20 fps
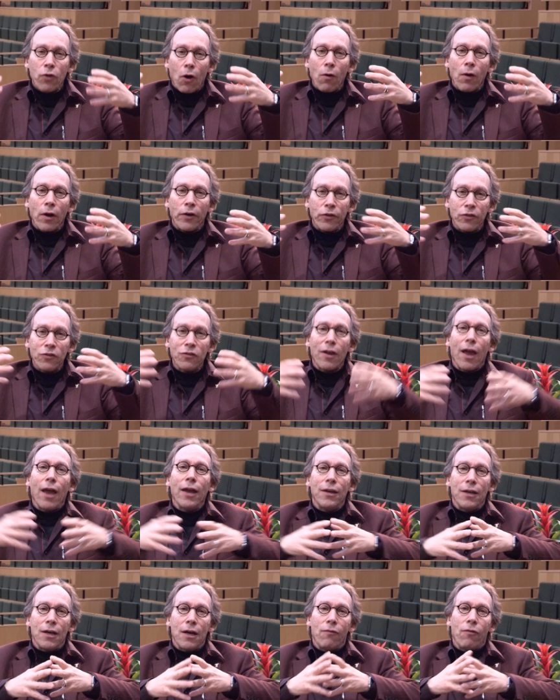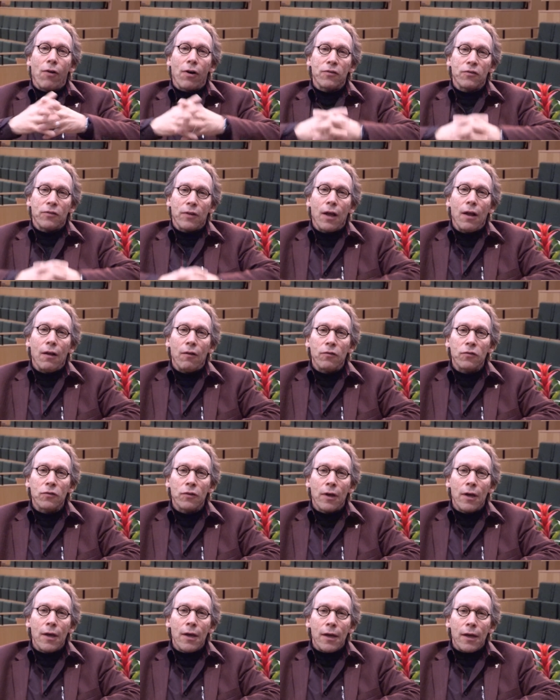our understanding of ourselves.
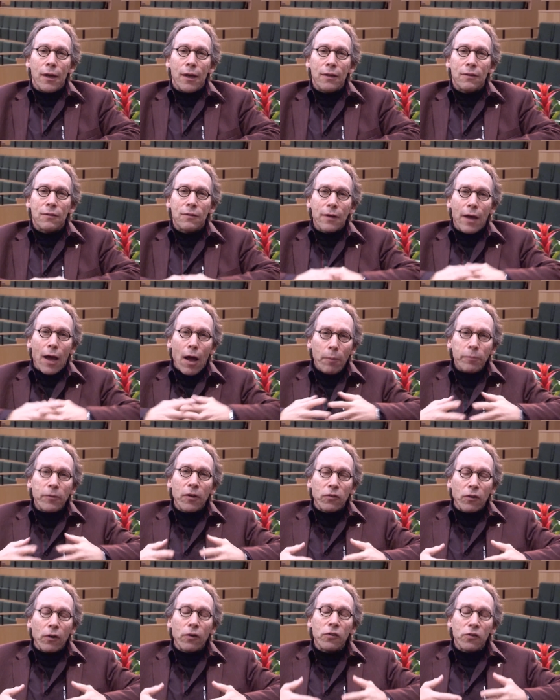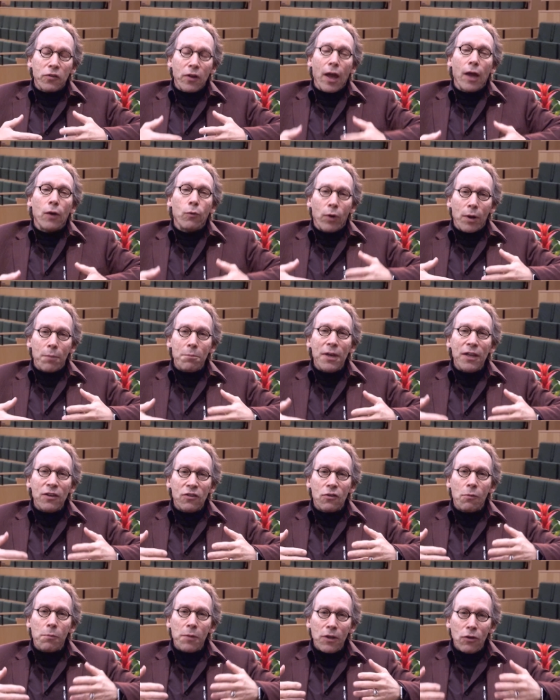It's helped us understand what it
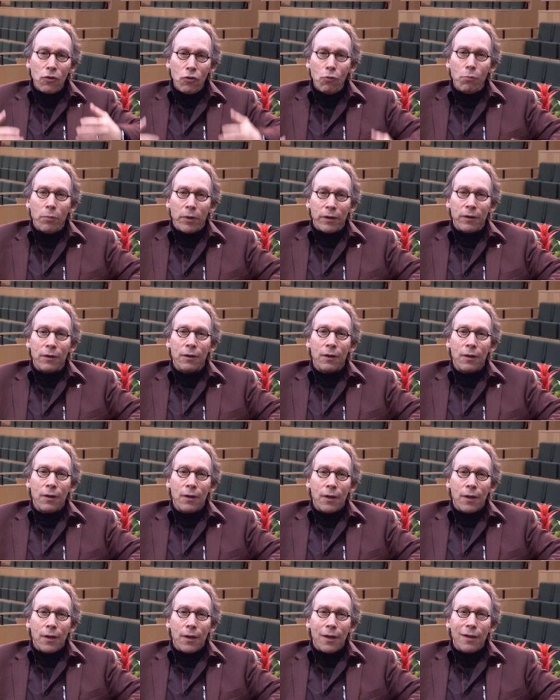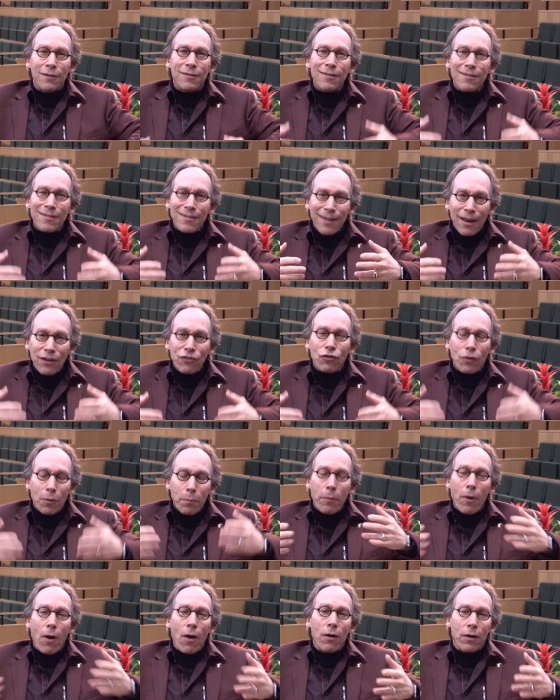means to be human. It's essential
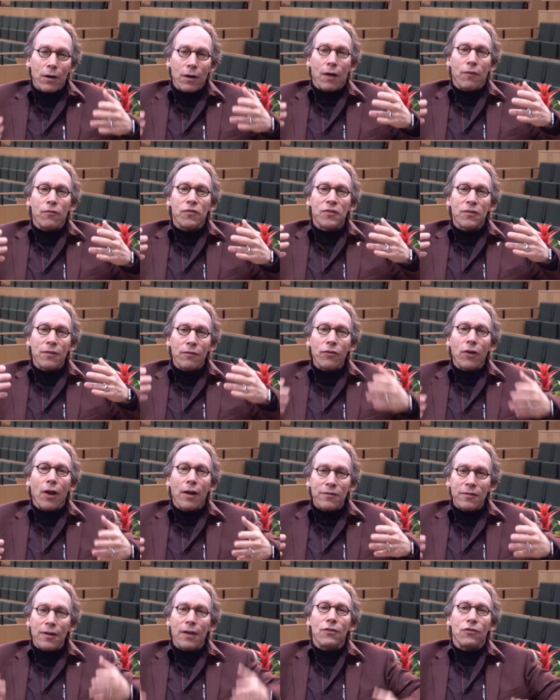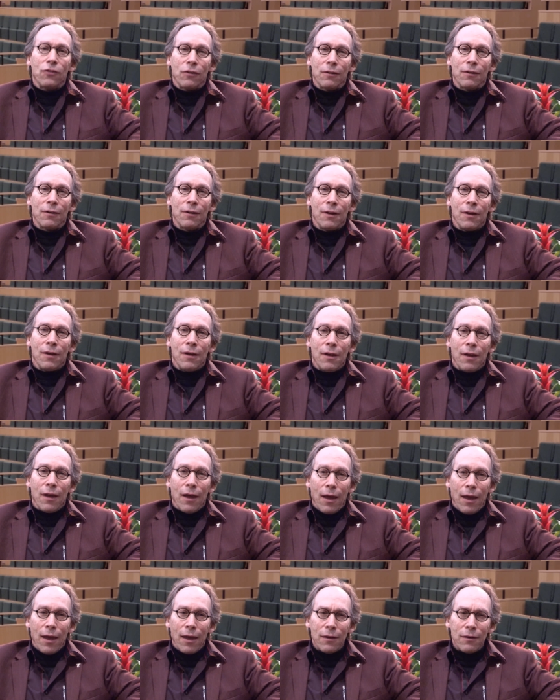part of civilization.
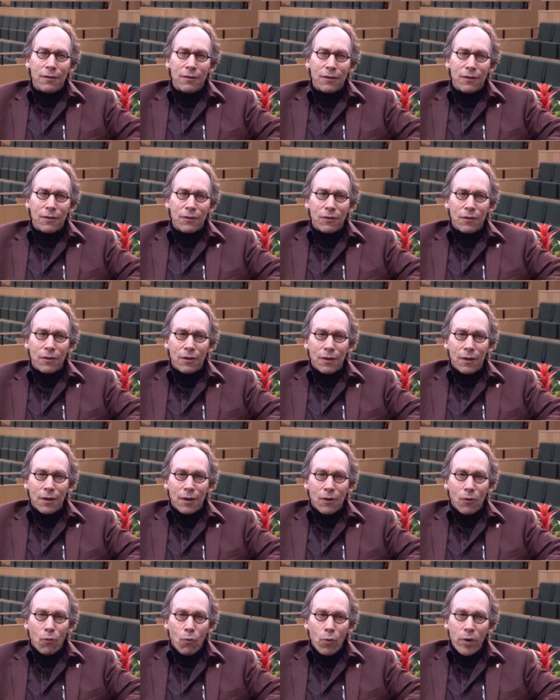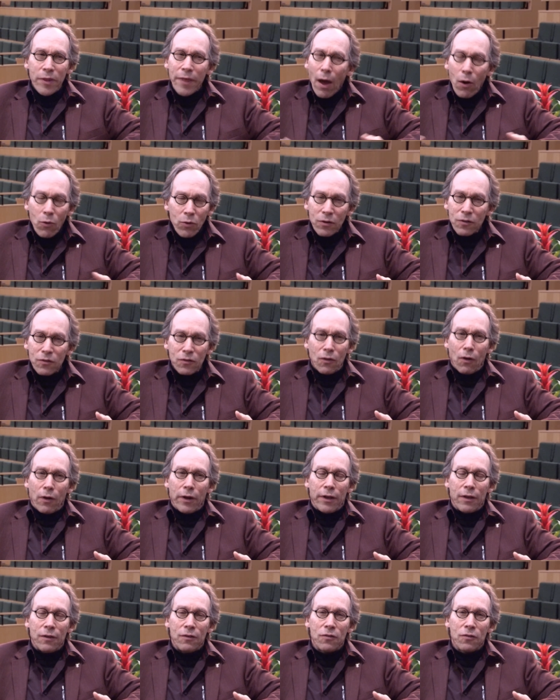And without
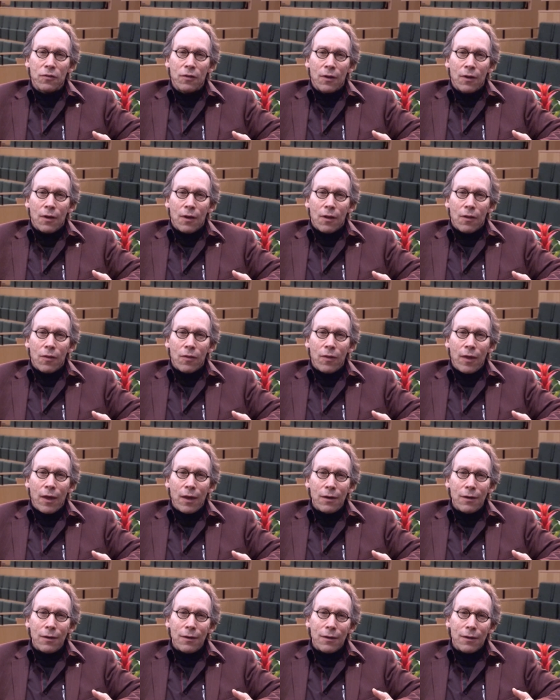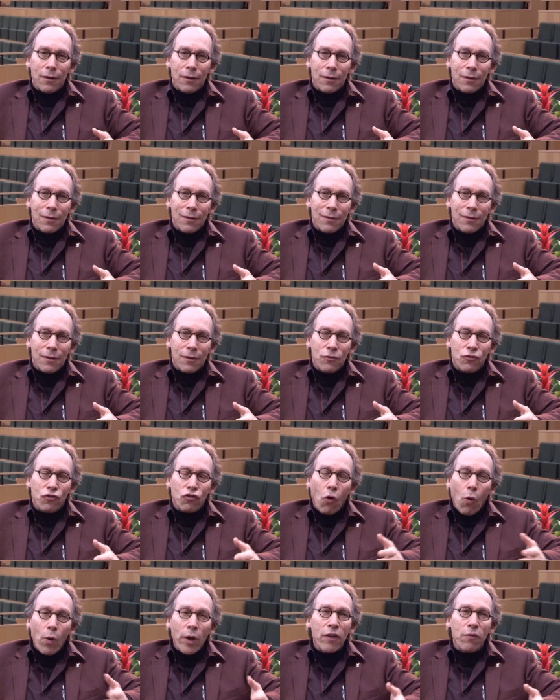science, then the
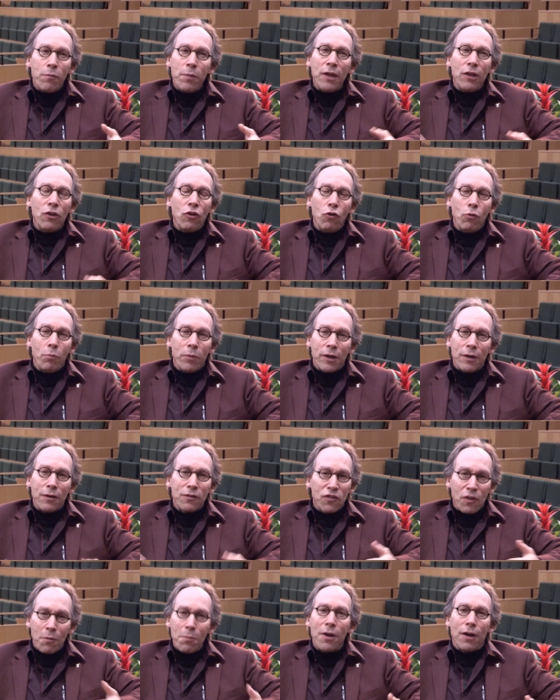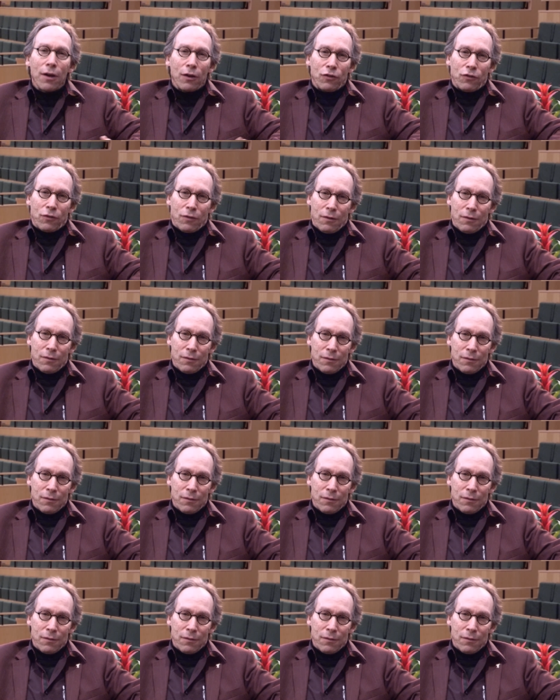joy of being human is diminished.